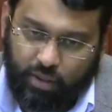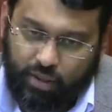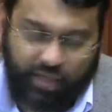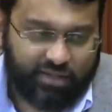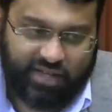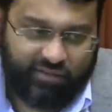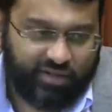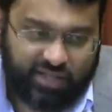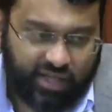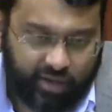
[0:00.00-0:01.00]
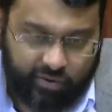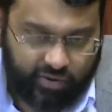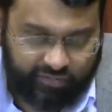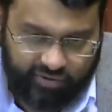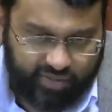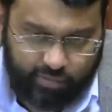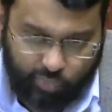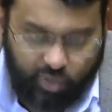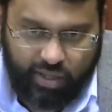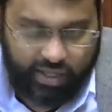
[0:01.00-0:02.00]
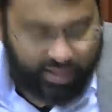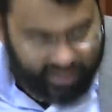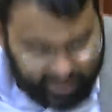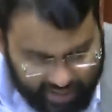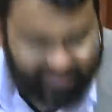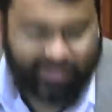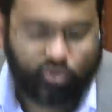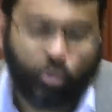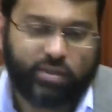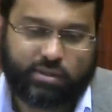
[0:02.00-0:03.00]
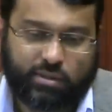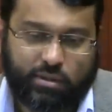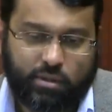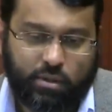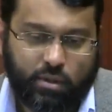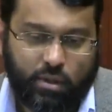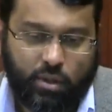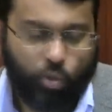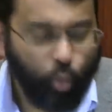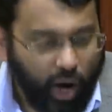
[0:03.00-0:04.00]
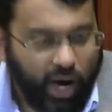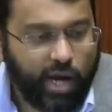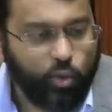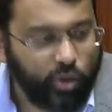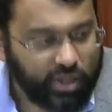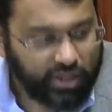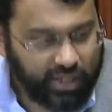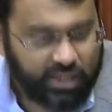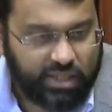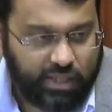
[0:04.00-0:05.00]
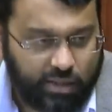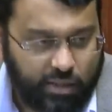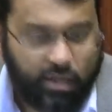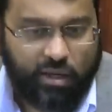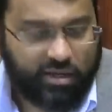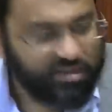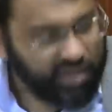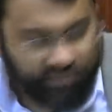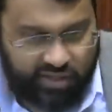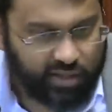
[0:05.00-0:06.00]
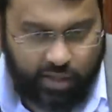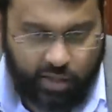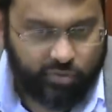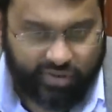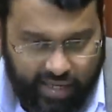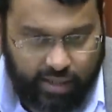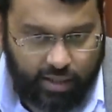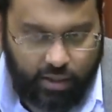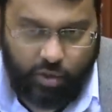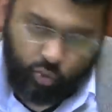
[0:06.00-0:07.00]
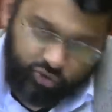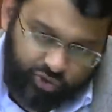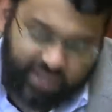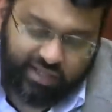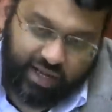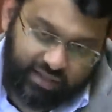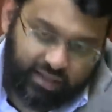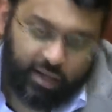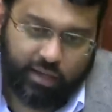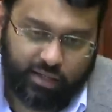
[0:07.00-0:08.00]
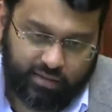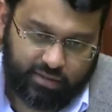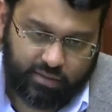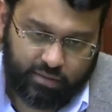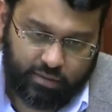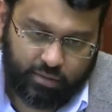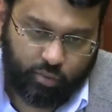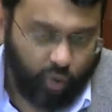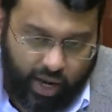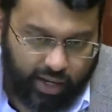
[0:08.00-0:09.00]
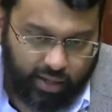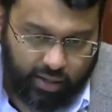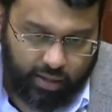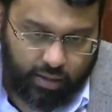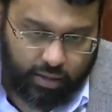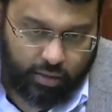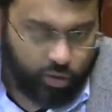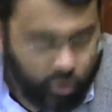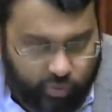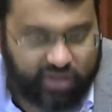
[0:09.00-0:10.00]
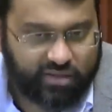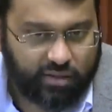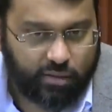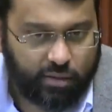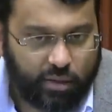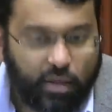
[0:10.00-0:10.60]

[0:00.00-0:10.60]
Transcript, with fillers: In 1750 Mughal India, yes, it was. Why would an Indian in 1700 Delhi dress like the Angrez? Why? No reason.